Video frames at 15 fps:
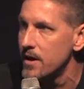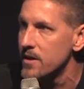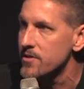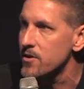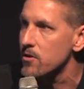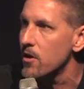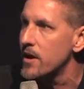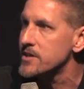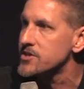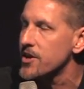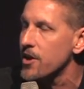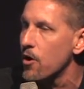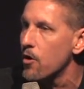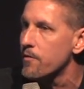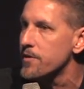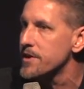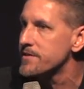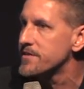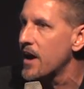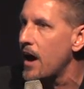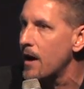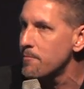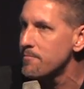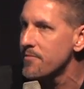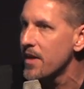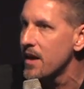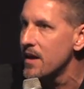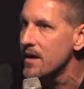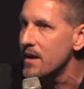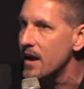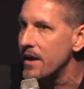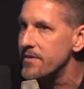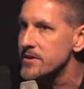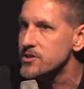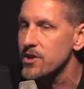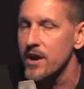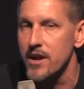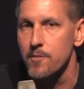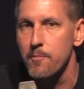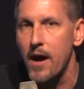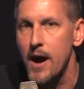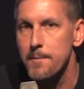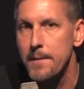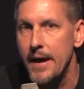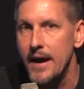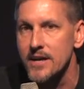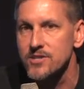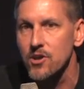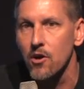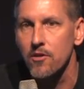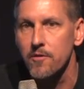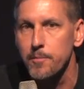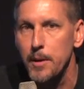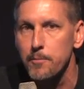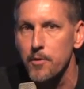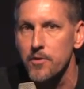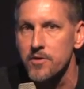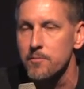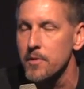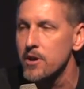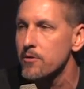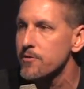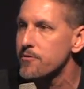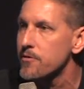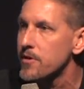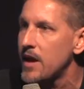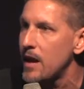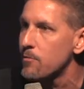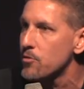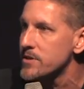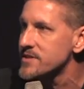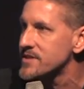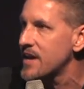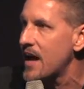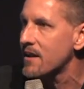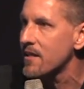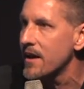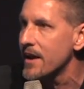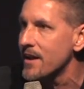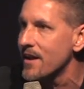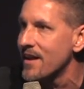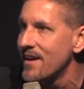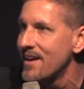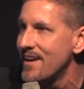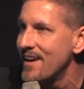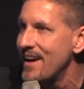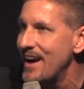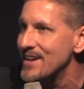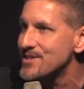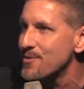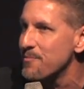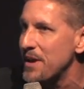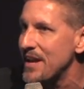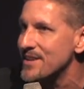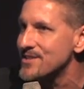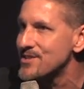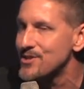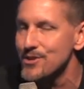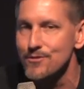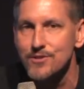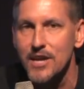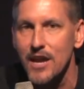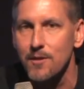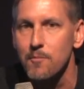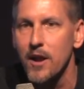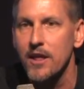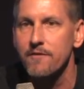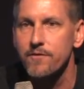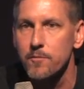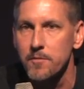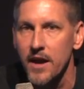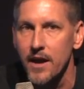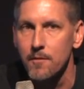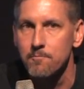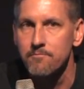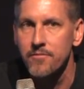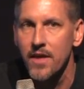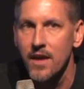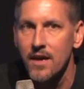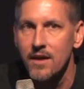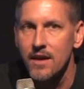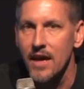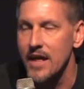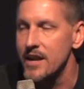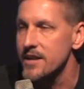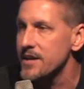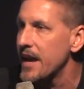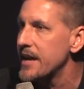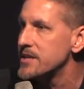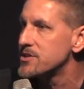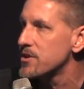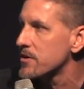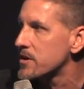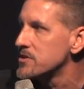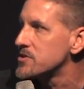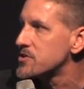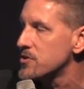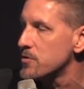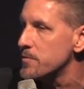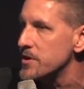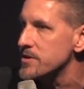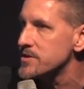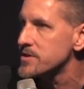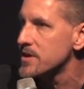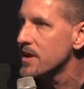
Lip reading: They're launching over the top, and they're trying to bypass all the people in the middle through cable and satellite as a means to take money from them and engage their consumers.